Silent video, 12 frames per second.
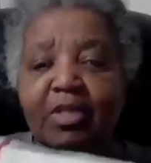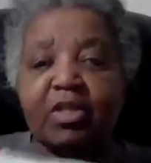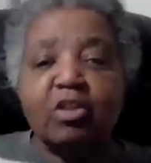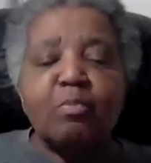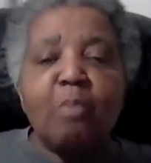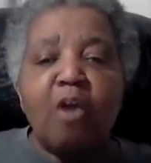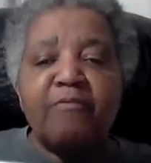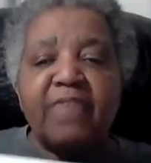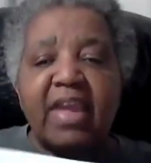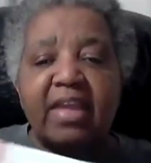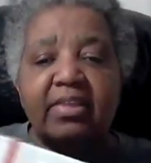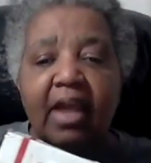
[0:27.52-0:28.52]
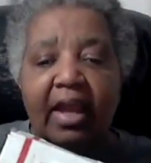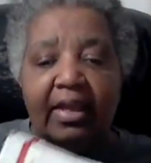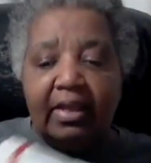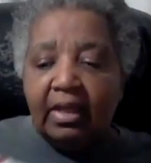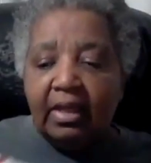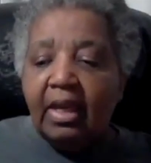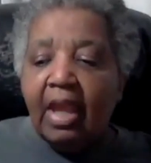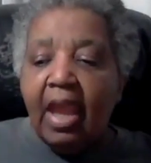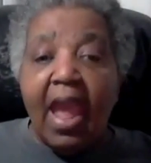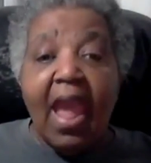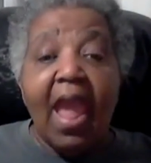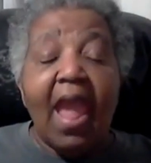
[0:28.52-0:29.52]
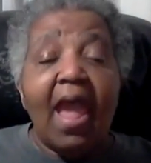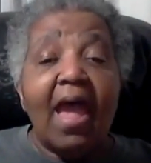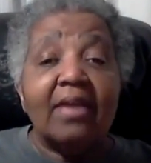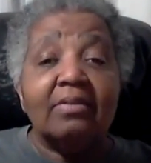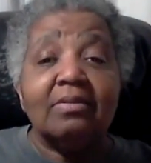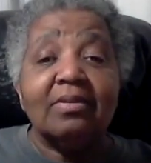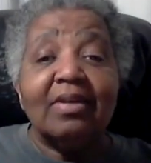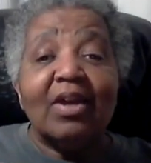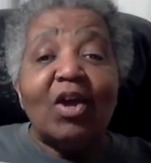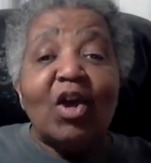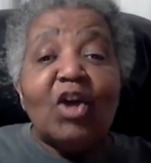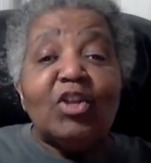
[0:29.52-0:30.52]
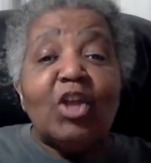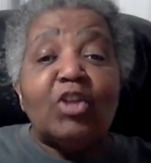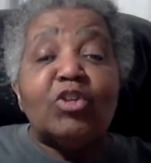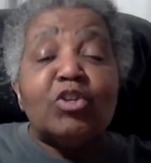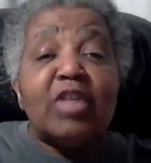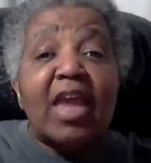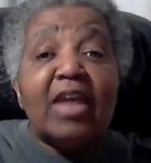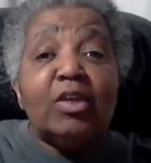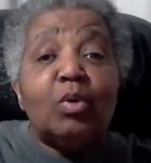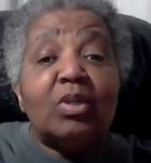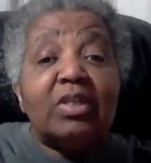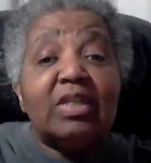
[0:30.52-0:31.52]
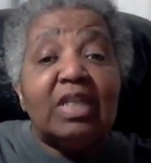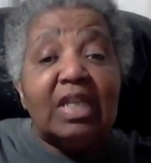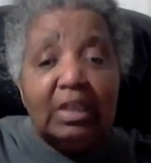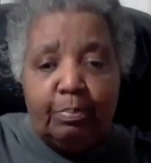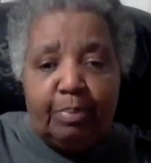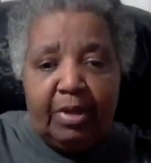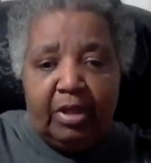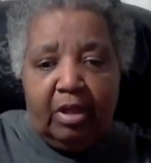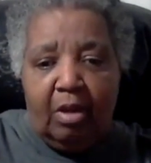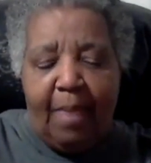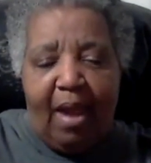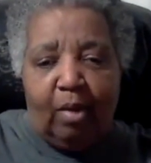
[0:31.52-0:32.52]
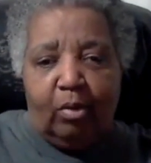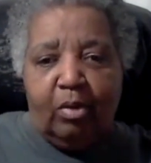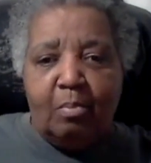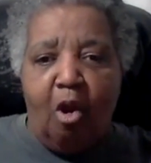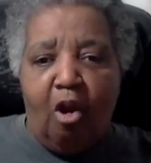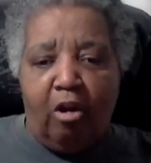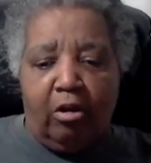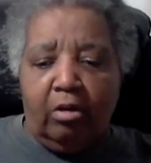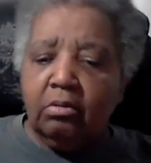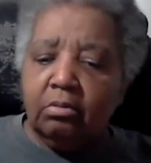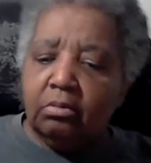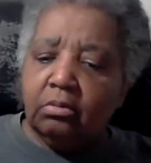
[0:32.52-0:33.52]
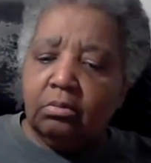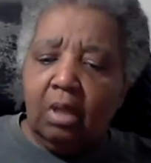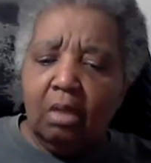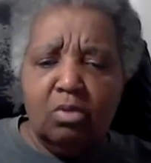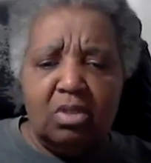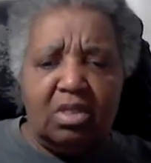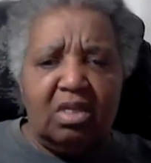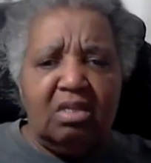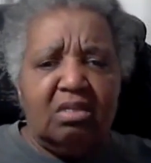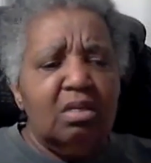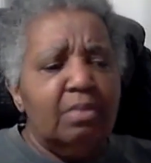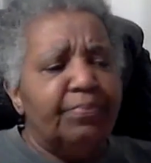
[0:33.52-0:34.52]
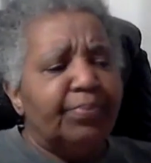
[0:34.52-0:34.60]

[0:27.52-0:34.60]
is Lamar Van Dyke, and to tell you a little bit about Lamar, that was easy.